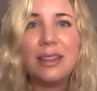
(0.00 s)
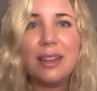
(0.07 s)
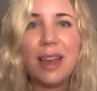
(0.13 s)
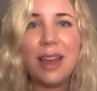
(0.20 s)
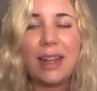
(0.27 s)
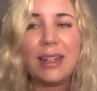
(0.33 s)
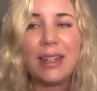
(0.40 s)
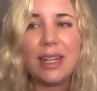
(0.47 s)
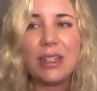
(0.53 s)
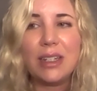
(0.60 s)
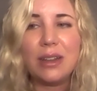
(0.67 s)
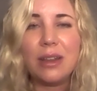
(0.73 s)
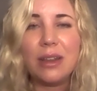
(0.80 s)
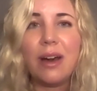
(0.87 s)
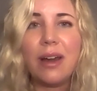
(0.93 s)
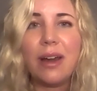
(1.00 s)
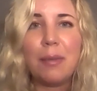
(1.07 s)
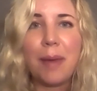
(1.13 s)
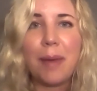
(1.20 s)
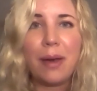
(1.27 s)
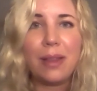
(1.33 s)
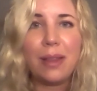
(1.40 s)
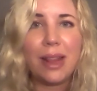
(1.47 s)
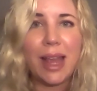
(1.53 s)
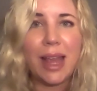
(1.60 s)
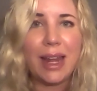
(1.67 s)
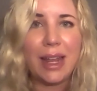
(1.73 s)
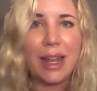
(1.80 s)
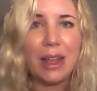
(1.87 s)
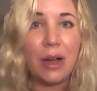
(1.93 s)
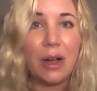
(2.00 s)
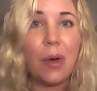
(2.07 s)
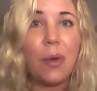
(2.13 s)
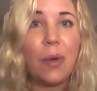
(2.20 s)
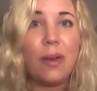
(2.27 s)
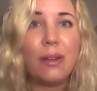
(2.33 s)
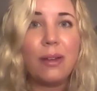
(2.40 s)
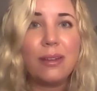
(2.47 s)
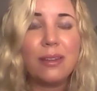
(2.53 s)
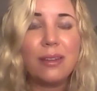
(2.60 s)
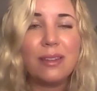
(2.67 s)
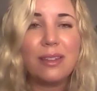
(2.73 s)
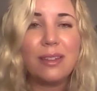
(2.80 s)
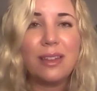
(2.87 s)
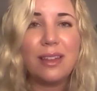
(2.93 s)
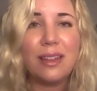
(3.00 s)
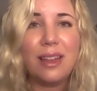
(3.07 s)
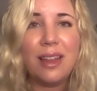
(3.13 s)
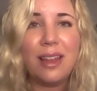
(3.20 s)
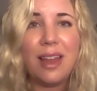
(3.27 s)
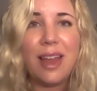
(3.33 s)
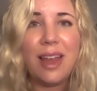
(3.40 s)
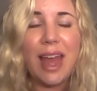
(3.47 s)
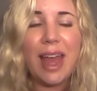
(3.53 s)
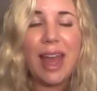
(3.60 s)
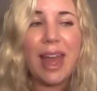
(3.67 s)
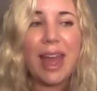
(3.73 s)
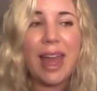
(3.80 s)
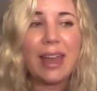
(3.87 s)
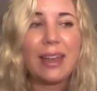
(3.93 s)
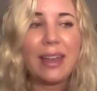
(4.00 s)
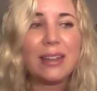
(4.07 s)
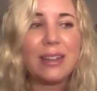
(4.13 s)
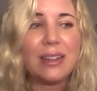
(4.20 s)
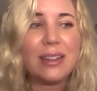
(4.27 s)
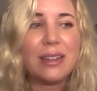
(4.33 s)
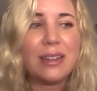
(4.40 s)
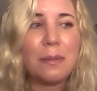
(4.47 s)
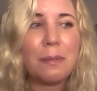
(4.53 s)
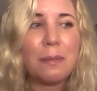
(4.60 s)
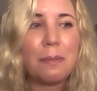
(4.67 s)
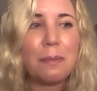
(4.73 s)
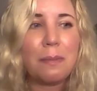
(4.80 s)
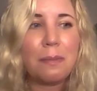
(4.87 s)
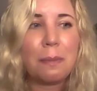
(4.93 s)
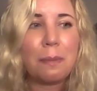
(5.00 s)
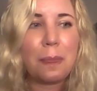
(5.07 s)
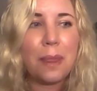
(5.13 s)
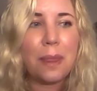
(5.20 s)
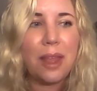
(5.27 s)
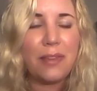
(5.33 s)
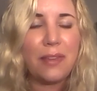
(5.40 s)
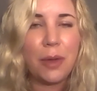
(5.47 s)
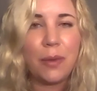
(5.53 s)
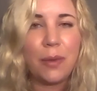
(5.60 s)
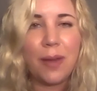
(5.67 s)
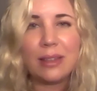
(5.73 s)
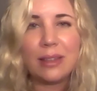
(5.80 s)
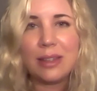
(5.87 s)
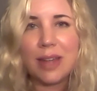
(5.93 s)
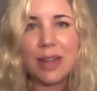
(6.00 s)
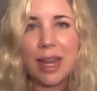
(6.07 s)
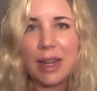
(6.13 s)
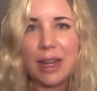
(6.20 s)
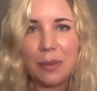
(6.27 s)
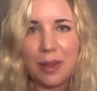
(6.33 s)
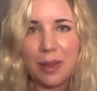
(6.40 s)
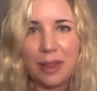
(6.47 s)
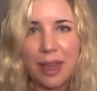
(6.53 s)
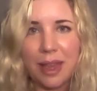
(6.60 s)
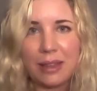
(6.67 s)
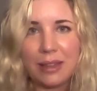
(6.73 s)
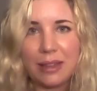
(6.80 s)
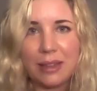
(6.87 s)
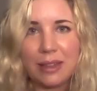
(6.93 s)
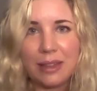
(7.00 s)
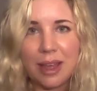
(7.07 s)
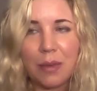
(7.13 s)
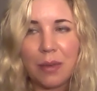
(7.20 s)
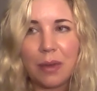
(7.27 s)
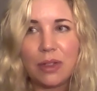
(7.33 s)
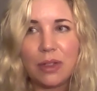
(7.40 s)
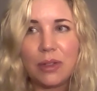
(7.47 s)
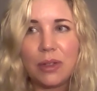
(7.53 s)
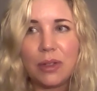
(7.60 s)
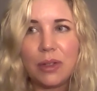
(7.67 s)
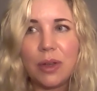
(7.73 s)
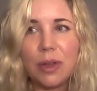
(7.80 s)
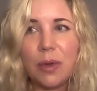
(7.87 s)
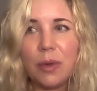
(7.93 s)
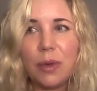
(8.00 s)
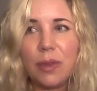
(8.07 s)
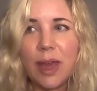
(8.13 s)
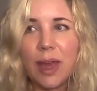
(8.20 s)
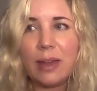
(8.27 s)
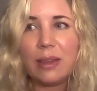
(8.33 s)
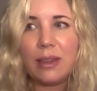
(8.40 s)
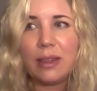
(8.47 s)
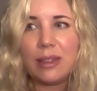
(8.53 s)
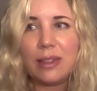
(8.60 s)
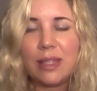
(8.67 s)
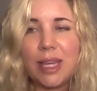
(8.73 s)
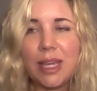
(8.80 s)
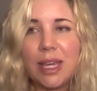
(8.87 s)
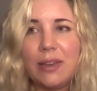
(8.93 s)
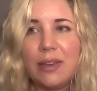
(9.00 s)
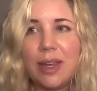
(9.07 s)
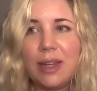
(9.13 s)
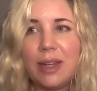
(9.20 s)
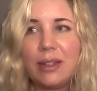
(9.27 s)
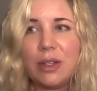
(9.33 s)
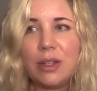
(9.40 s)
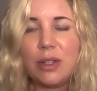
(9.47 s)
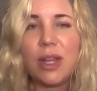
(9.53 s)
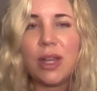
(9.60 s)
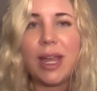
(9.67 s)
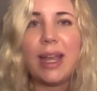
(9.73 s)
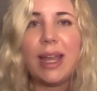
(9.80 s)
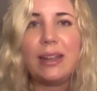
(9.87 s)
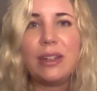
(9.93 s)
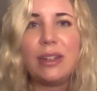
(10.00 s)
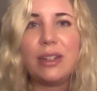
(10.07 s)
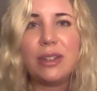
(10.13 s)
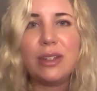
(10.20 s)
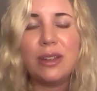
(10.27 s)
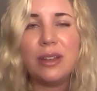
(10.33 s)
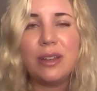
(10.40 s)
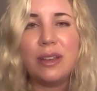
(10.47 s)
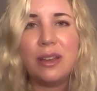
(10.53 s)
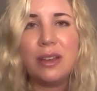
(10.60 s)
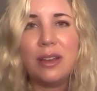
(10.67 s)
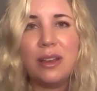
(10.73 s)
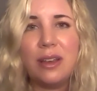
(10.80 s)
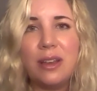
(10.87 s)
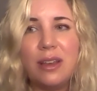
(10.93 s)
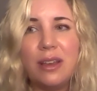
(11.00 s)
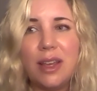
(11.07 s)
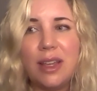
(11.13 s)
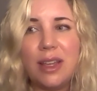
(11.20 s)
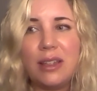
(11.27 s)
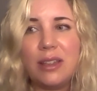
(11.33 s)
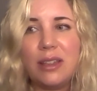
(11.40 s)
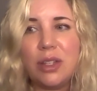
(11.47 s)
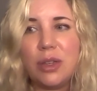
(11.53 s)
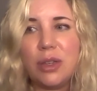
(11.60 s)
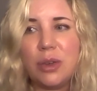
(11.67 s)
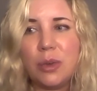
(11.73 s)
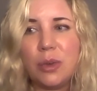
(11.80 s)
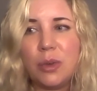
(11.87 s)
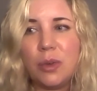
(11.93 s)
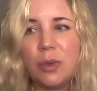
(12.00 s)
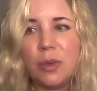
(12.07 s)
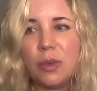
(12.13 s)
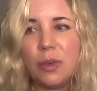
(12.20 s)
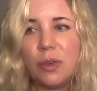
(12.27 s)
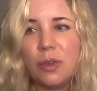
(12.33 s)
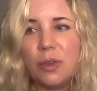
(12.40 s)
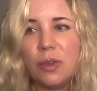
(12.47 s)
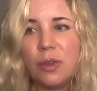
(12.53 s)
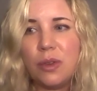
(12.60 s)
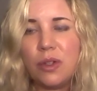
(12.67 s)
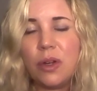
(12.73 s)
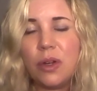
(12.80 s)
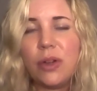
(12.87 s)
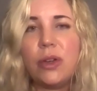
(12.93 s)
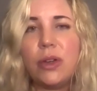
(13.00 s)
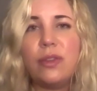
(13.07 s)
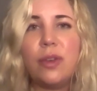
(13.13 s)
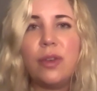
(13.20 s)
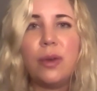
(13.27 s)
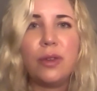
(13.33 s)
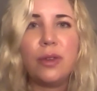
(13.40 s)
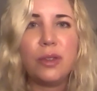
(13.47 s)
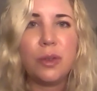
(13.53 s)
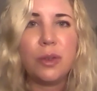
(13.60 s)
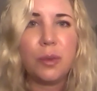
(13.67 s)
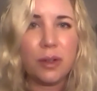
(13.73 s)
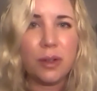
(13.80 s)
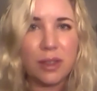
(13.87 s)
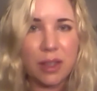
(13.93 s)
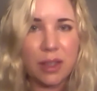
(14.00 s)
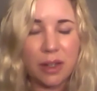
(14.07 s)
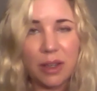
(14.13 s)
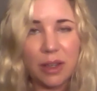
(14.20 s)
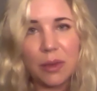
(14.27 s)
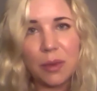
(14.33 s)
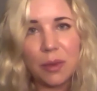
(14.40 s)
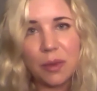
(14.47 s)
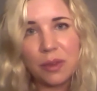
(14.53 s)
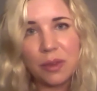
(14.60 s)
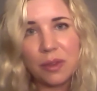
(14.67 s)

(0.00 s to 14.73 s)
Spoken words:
I teach a lot about letting go. And if you're resonating with this, I want you to know that the secret to change is to turn your focus towards the new.